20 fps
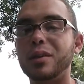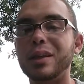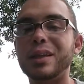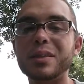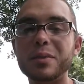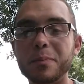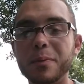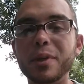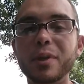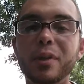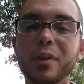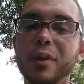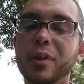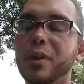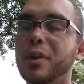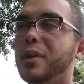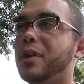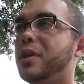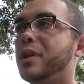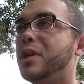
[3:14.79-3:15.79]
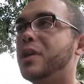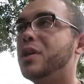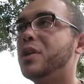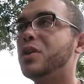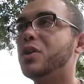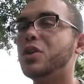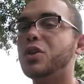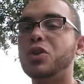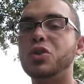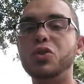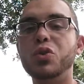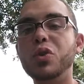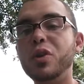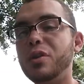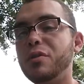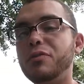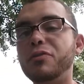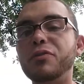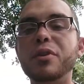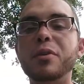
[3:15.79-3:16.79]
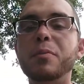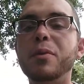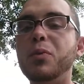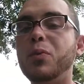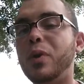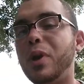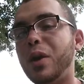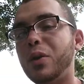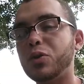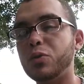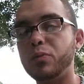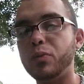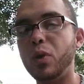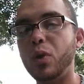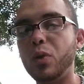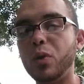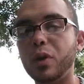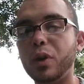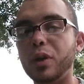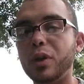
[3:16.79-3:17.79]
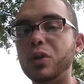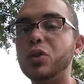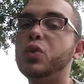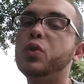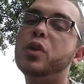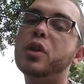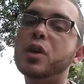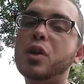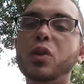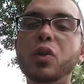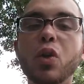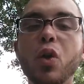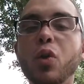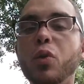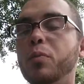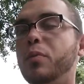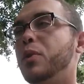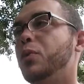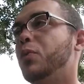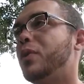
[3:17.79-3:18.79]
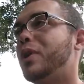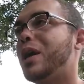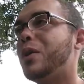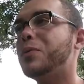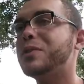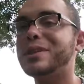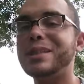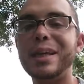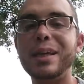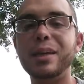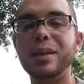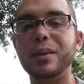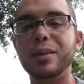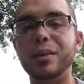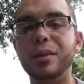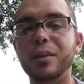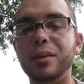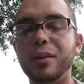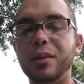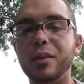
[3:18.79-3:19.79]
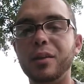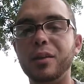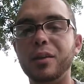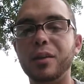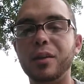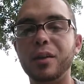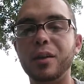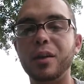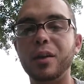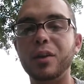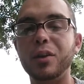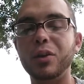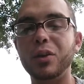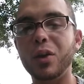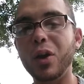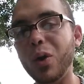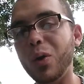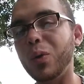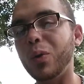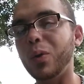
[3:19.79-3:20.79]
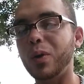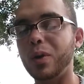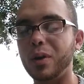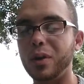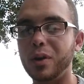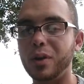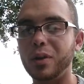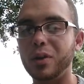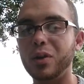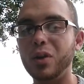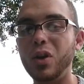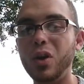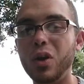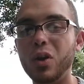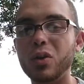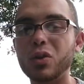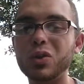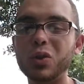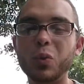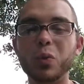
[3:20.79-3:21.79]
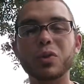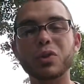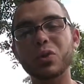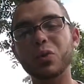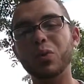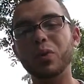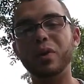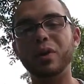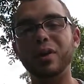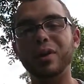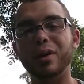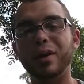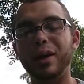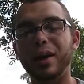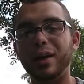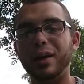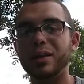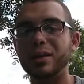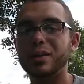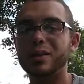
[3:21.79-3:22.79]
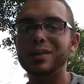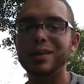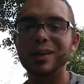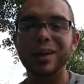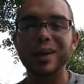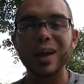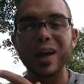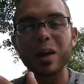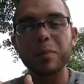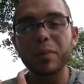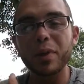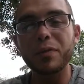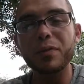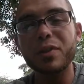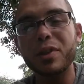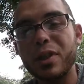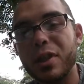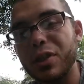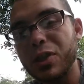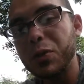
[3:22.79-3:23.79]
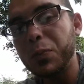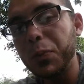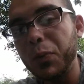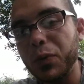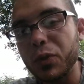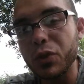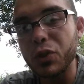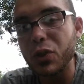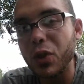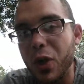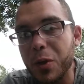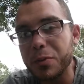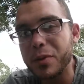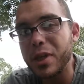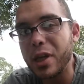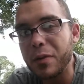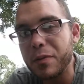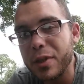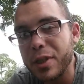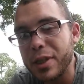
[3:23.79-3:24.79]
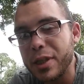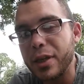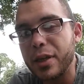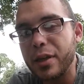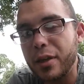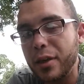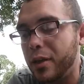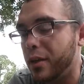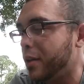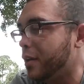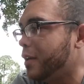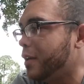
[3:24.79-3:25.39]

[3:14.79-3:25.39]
that's me. You didn't feed me when I was broke. You didn't clothe me when I was naked. No. So what's going on, guys? I believe it says somewhere in the Psalms, David said,